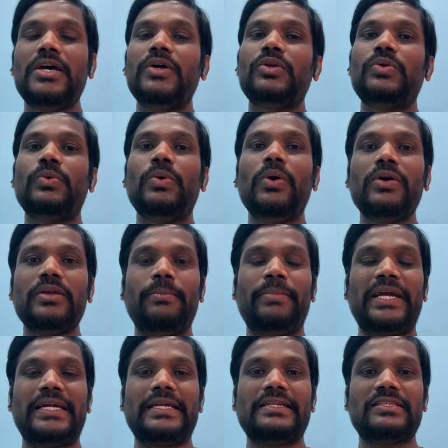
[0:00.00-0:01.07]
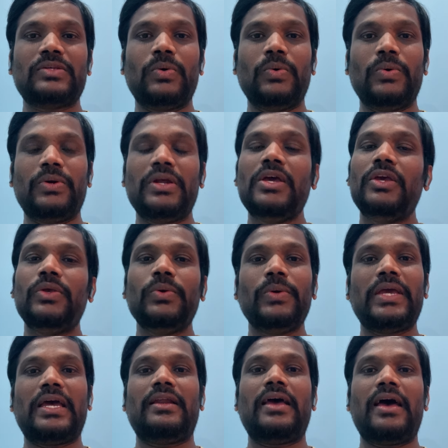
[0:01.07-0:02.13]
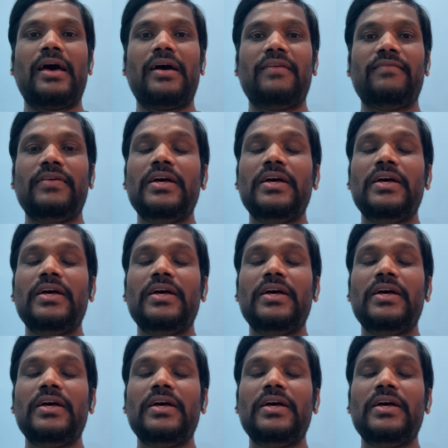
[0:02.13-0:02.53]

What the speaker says: To go a better score, you can have